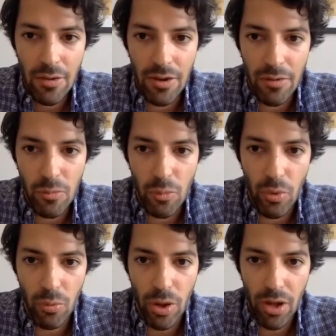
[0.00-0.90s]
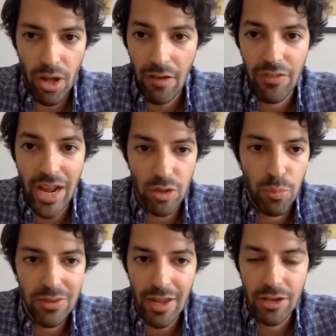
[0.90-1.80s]
will have like the
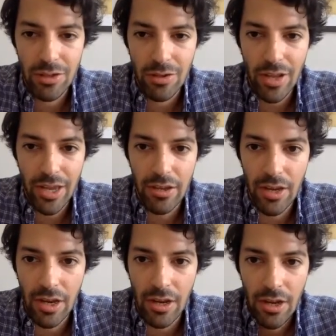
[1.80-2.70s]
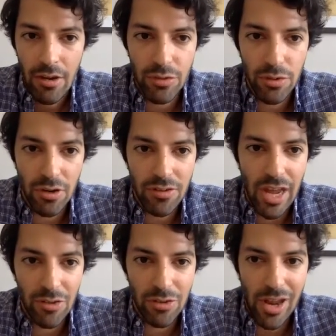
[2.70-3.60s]
potential like few years
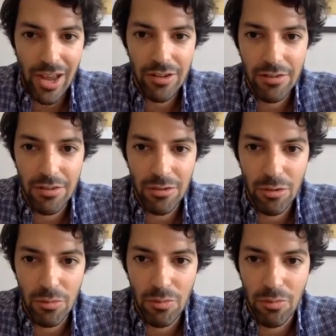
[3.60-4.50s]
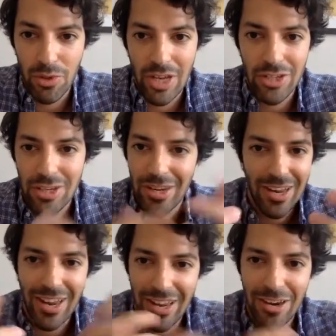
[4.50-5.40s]
down the line to
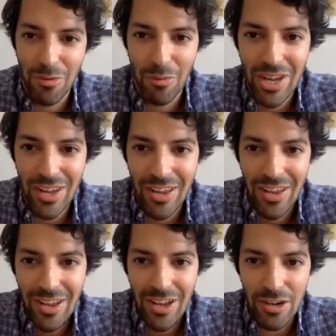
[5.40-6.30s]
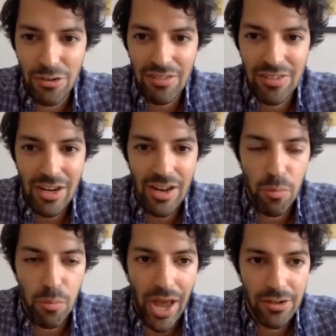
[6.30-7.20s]
potentially like really drastically
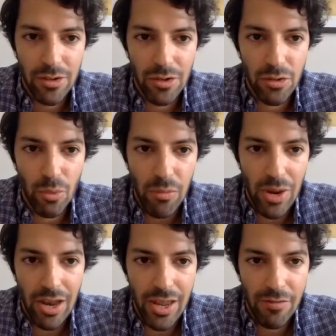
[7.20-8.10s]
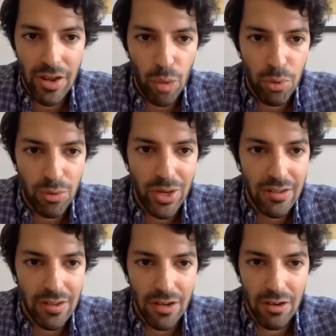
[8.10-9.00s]
impact the way we live and
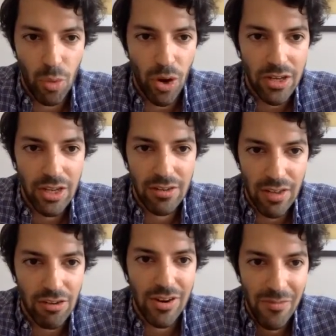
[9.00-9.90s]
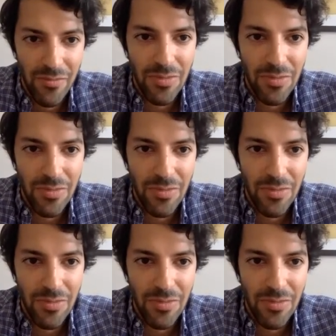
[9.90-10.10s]
operate and work, etc.